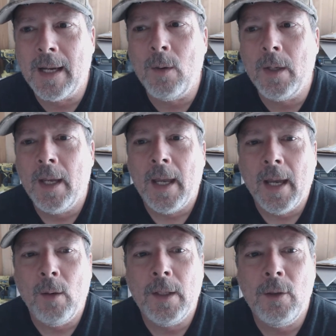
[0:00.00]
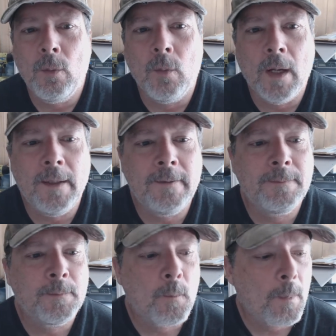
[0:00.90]
How how can you run
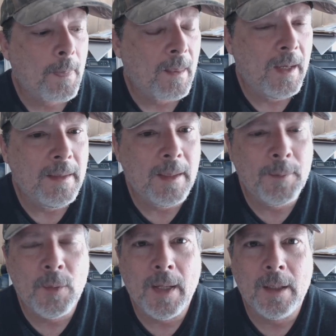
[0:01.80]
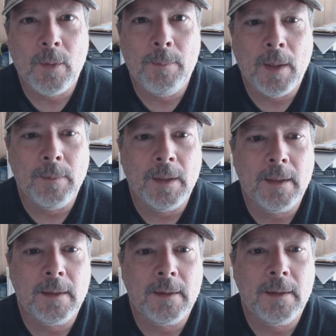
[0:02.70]
a democratic republic